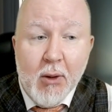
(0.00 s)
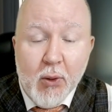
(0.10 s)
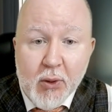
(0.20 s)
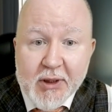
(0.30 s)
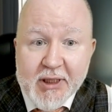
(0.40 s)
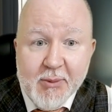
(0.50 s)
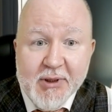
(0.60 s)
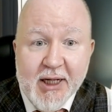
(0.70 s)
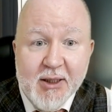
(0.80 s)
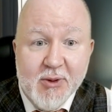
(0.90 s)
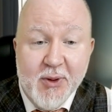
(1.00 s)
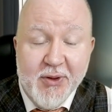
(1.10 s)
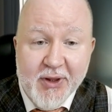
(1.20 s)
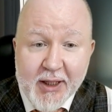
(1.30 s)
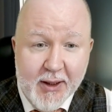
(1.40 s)
Or sometimes we
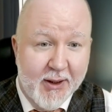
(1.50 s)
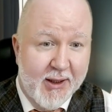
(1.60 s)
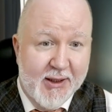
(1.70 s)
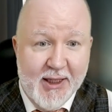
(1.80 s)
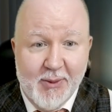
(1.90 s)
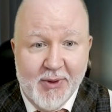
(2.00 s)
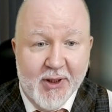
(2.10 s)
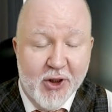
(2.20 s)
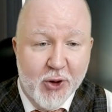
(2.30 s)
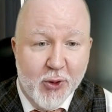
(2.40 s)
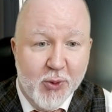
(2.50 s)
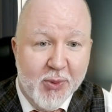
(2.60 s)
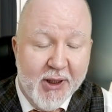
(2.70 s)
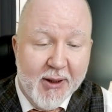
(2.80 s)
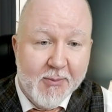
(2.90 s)
think that something should be